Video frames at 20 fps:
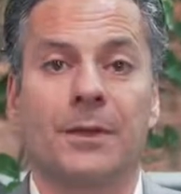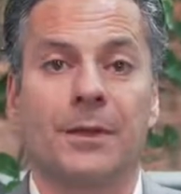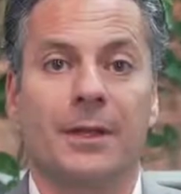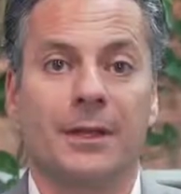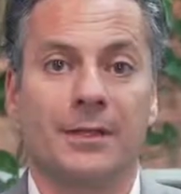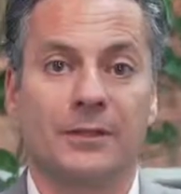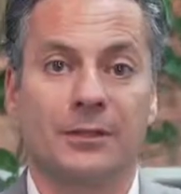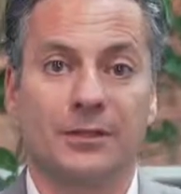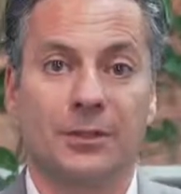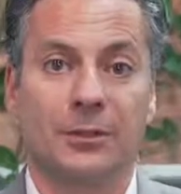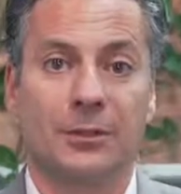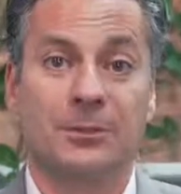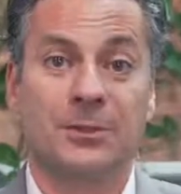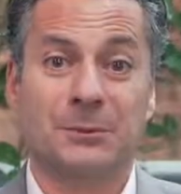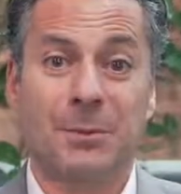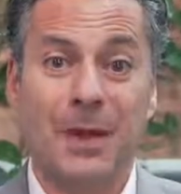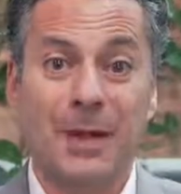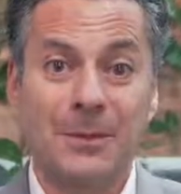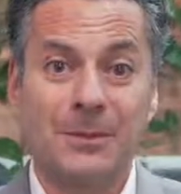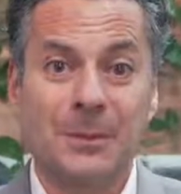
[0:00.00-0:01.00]
And so I'm
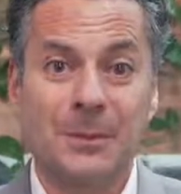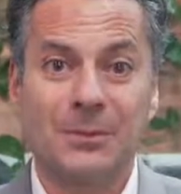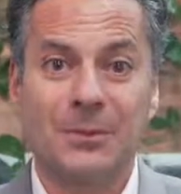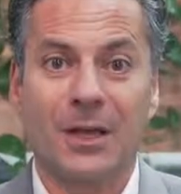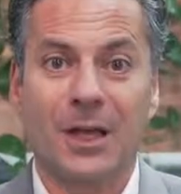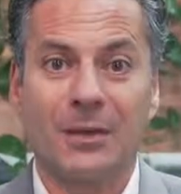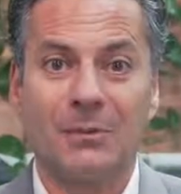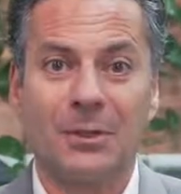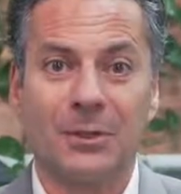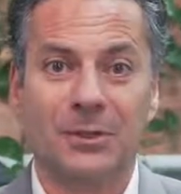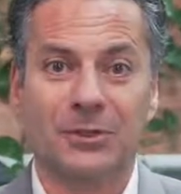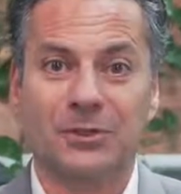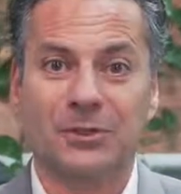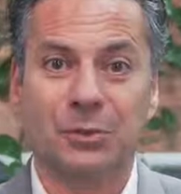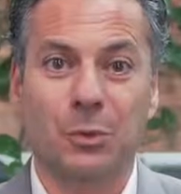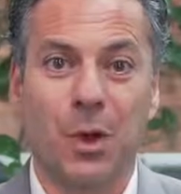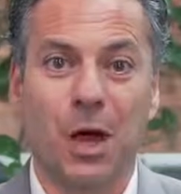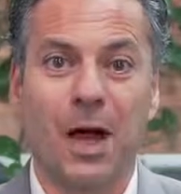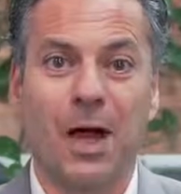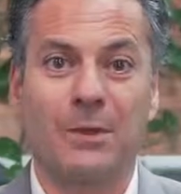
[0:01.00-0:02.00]
spending some time here on
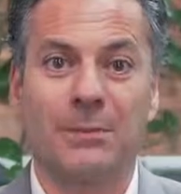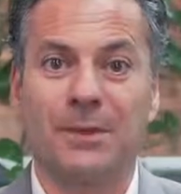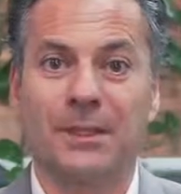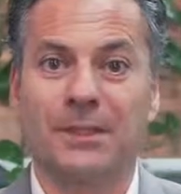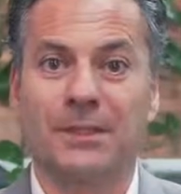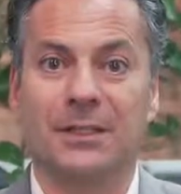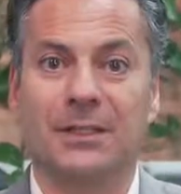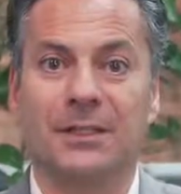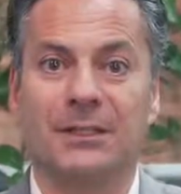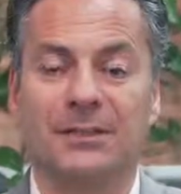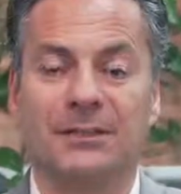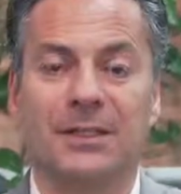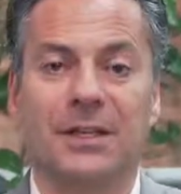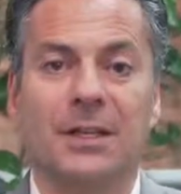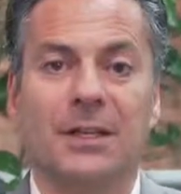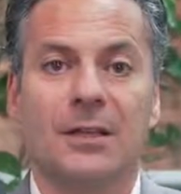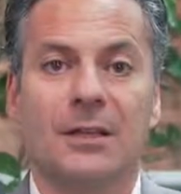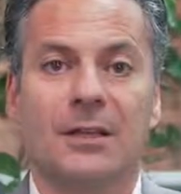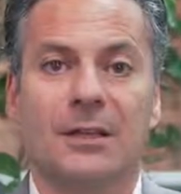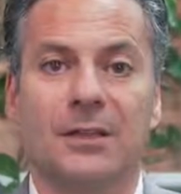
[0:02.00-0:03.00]
SWOT because,
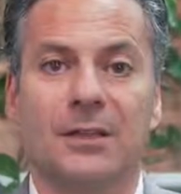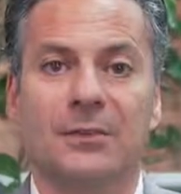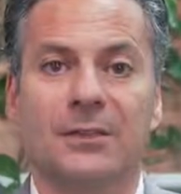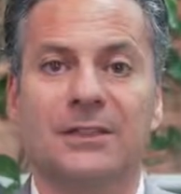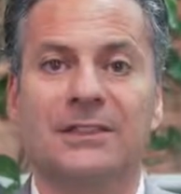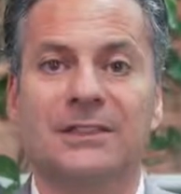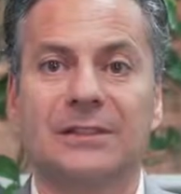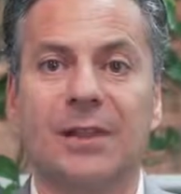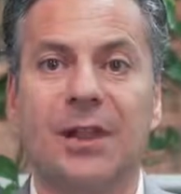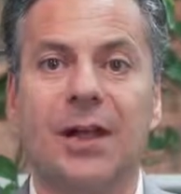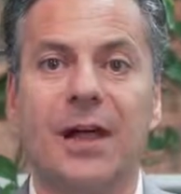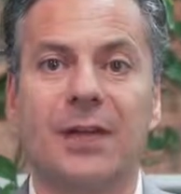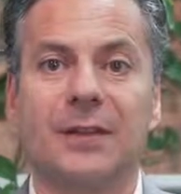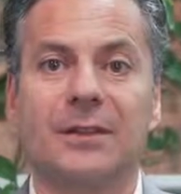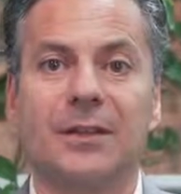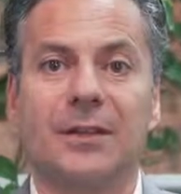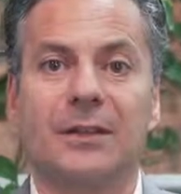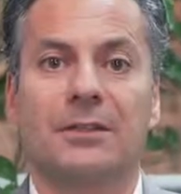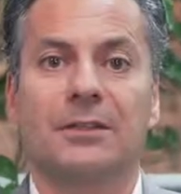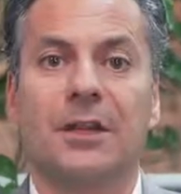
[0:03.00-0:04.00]
this slide
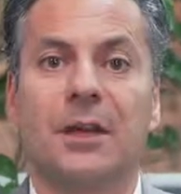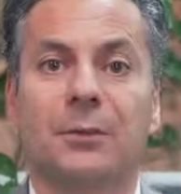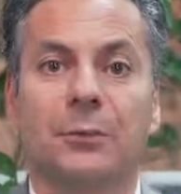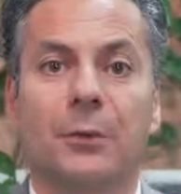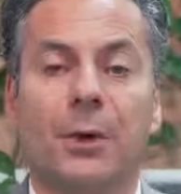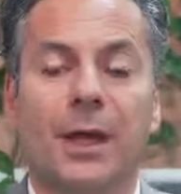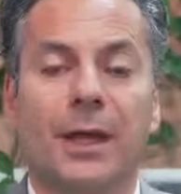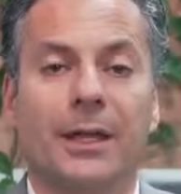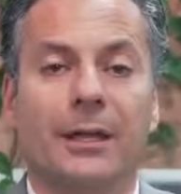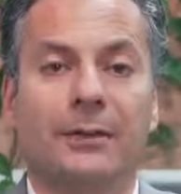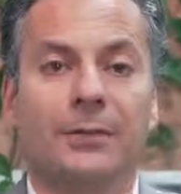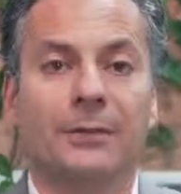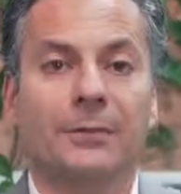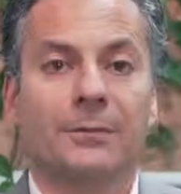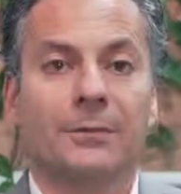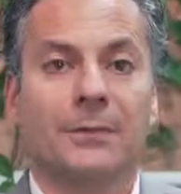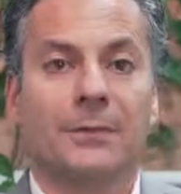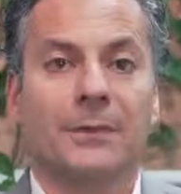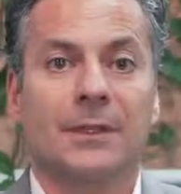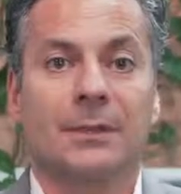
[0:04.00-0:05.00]
done right
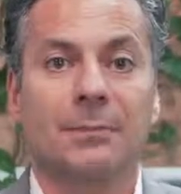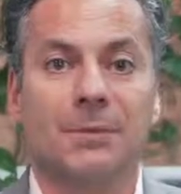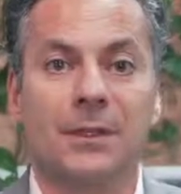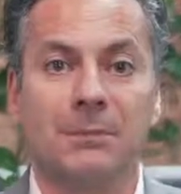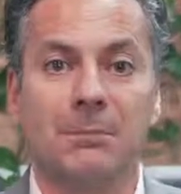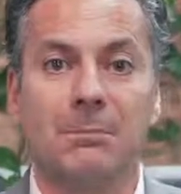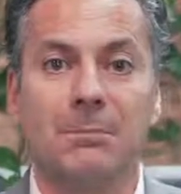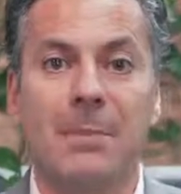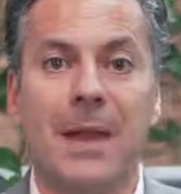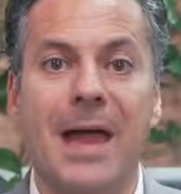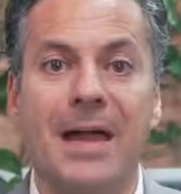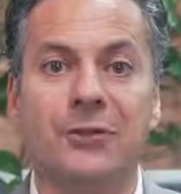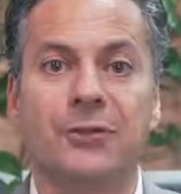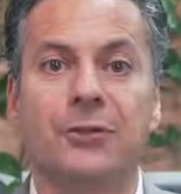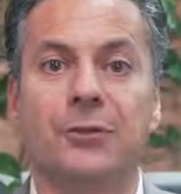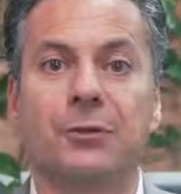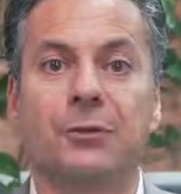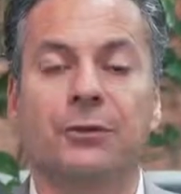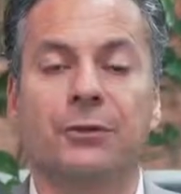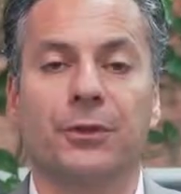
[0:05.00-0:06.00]
can be
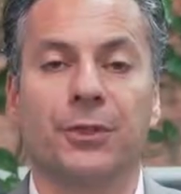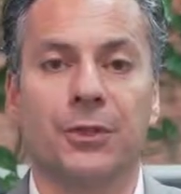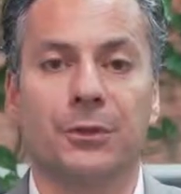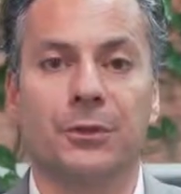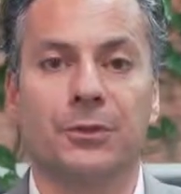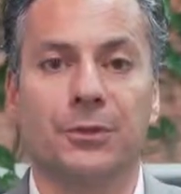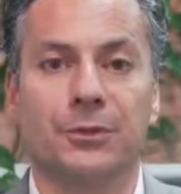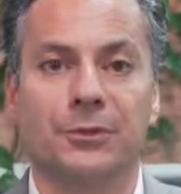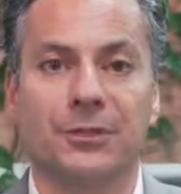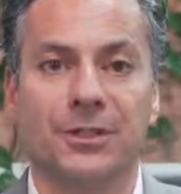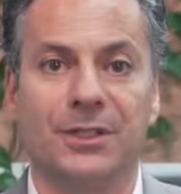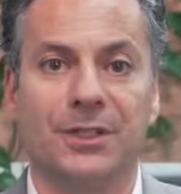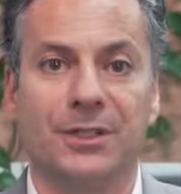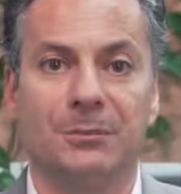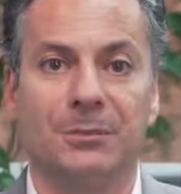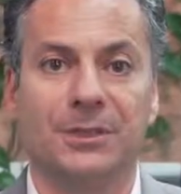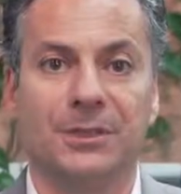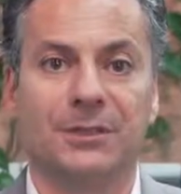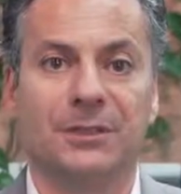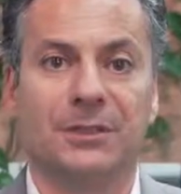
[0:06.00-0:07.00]
magical for you and your team
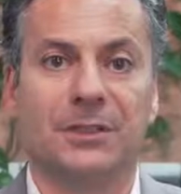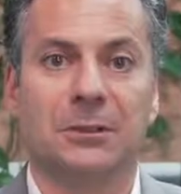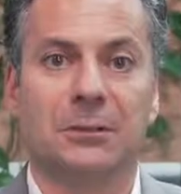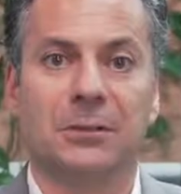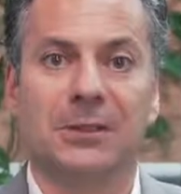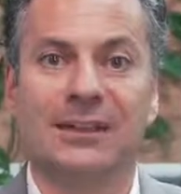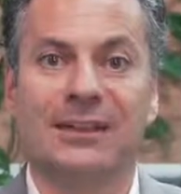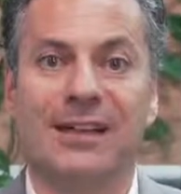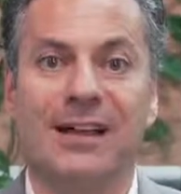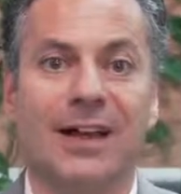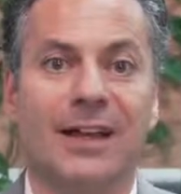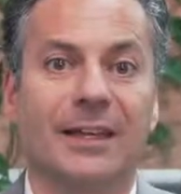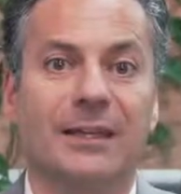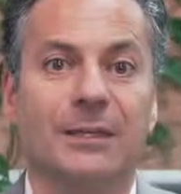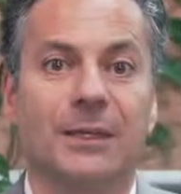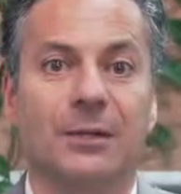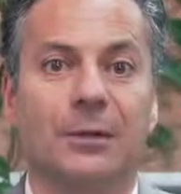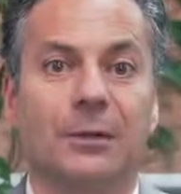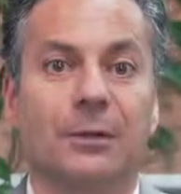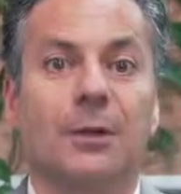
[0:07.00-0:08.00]
because it'll align
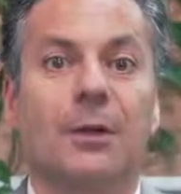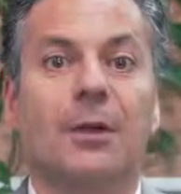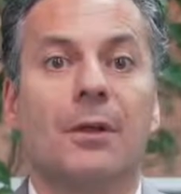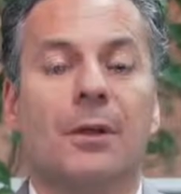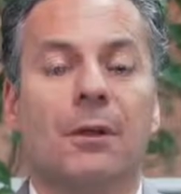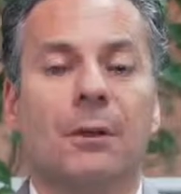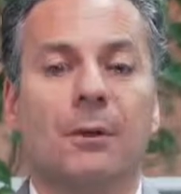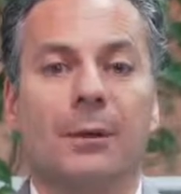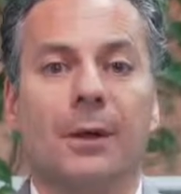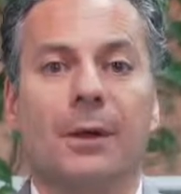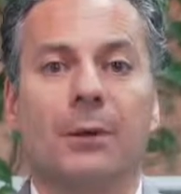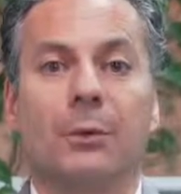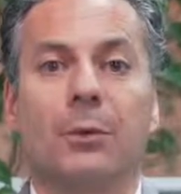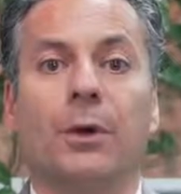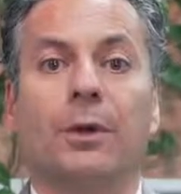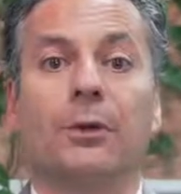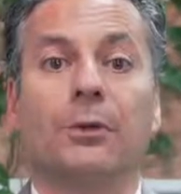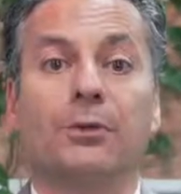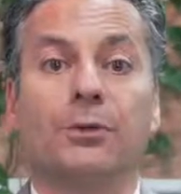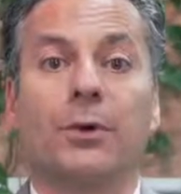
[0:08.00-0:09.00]
you around
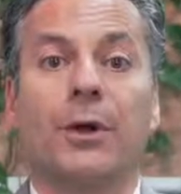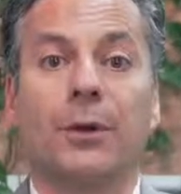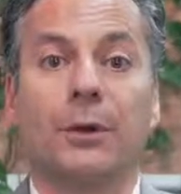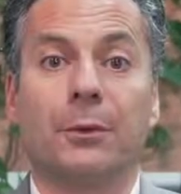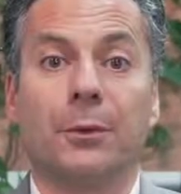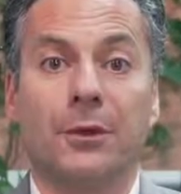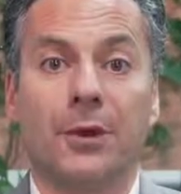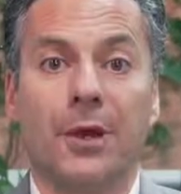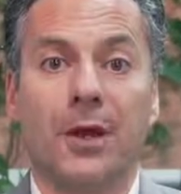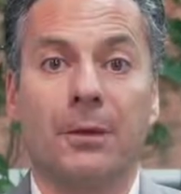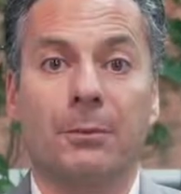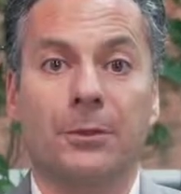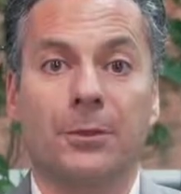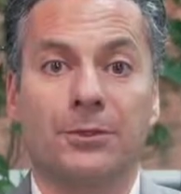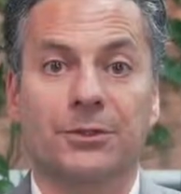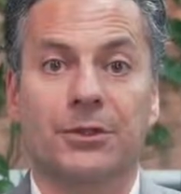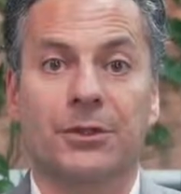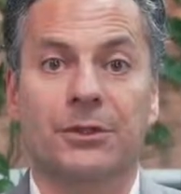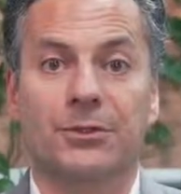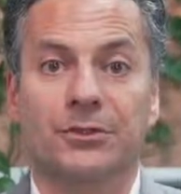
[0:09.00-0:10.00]
what you're trying to
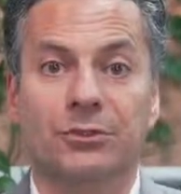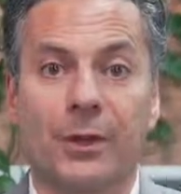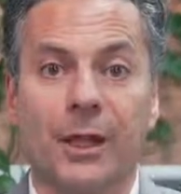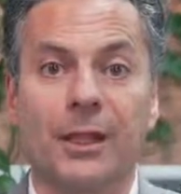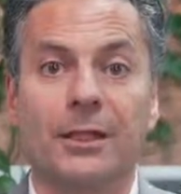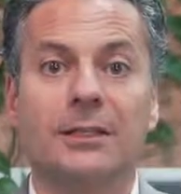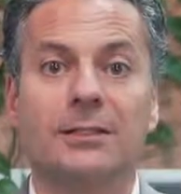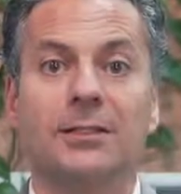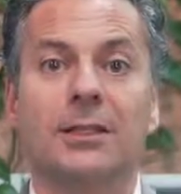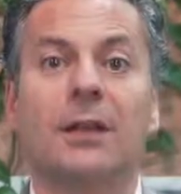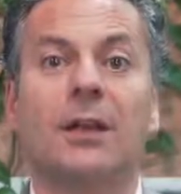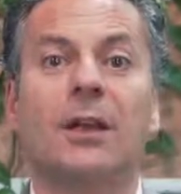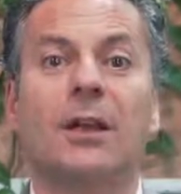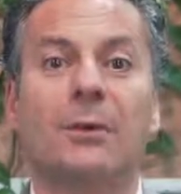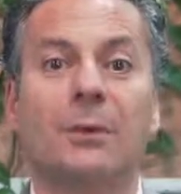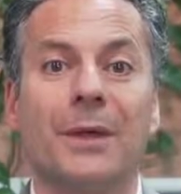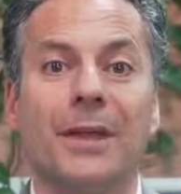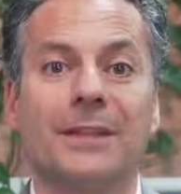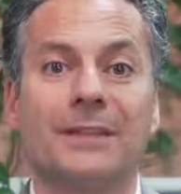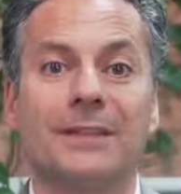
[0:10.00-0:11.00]
accomplish. Strengths,
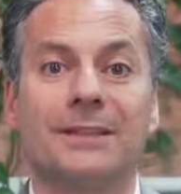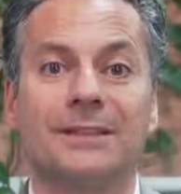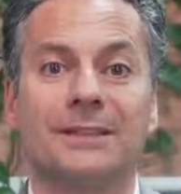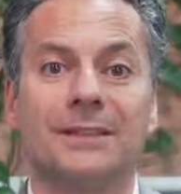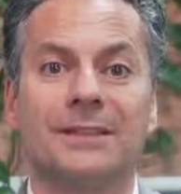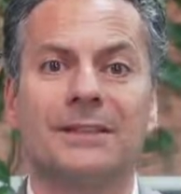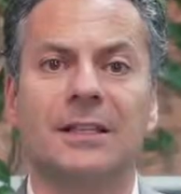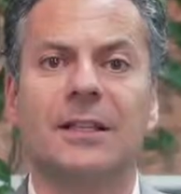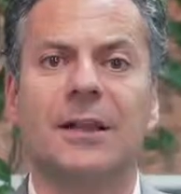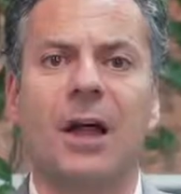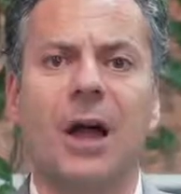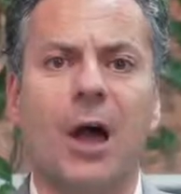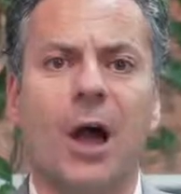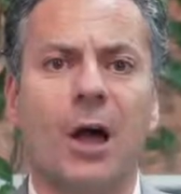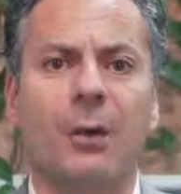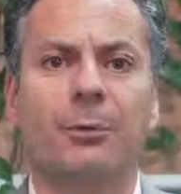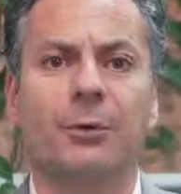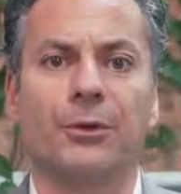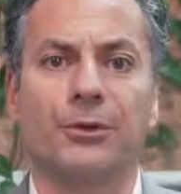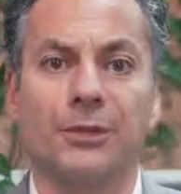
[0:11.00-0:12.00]
weaknesses,
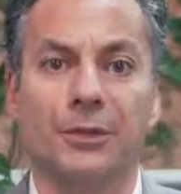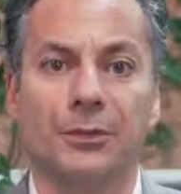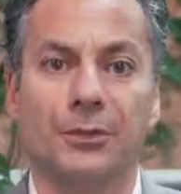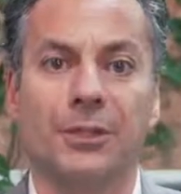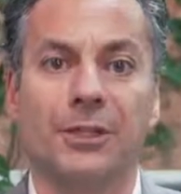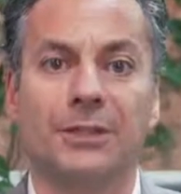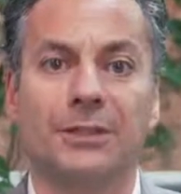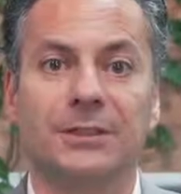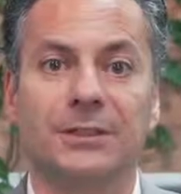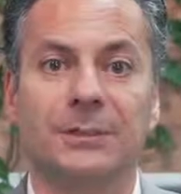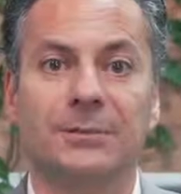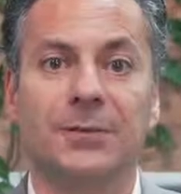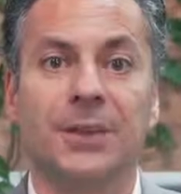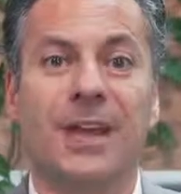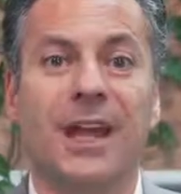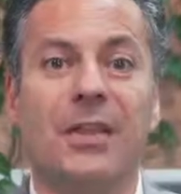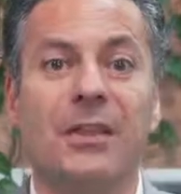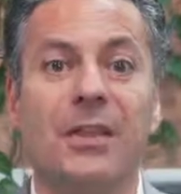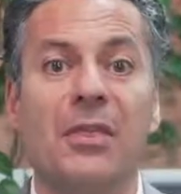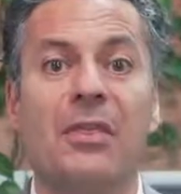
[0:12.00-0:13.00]
opportunities,
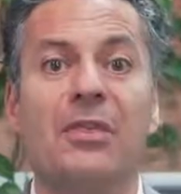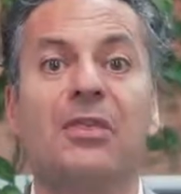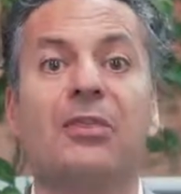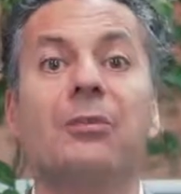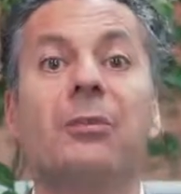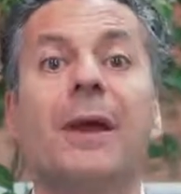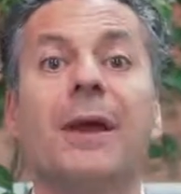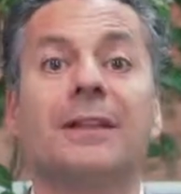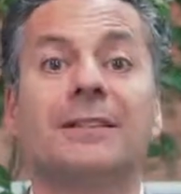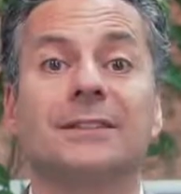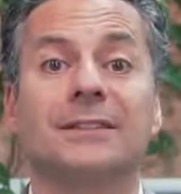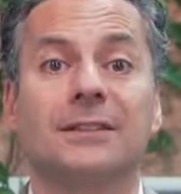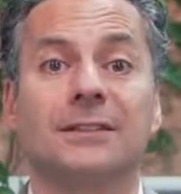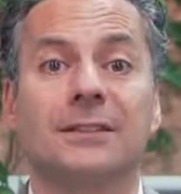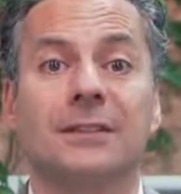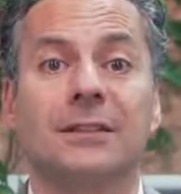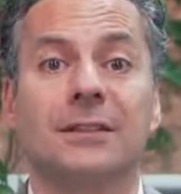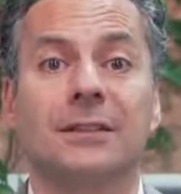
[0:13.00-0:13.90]
and then threats.